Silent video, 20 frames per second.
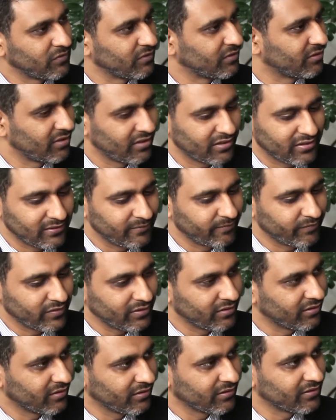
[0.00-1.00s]

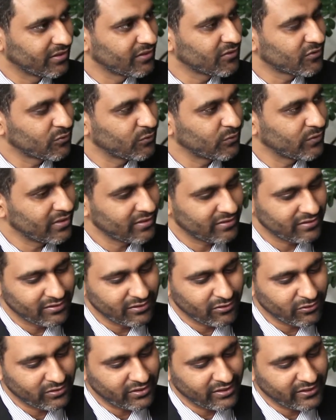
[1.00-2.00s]
these students
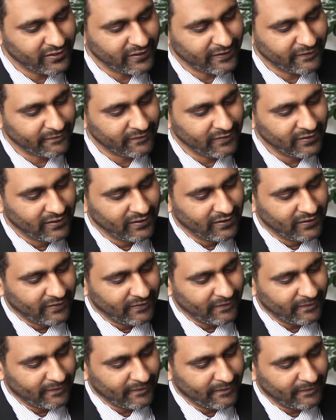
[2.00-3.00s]
now
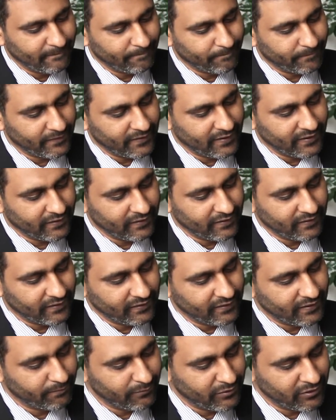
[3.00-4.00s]

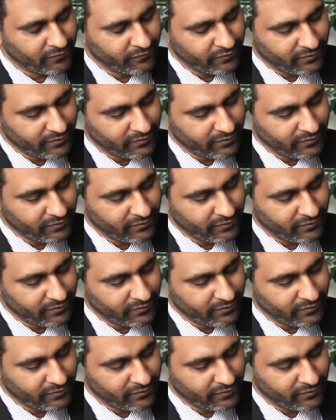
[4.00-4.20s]
they meet